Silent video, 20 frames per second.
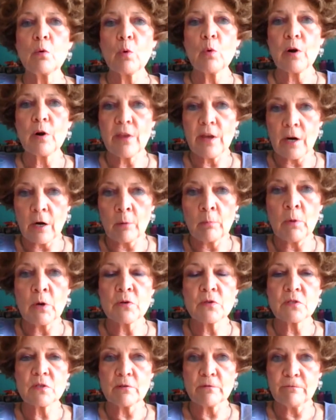where they are
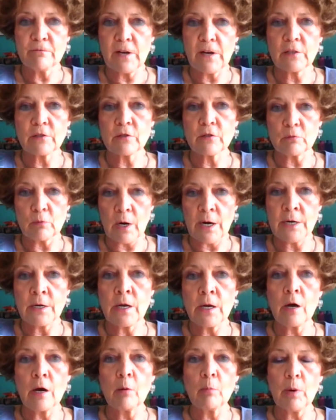most affected right
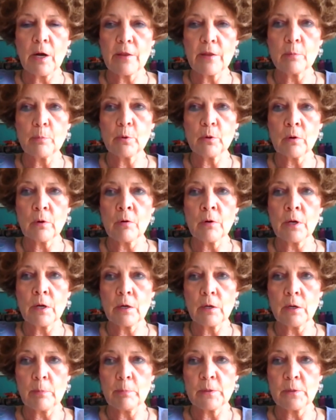now by the corona
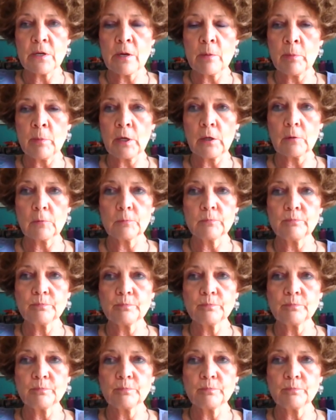epidemic.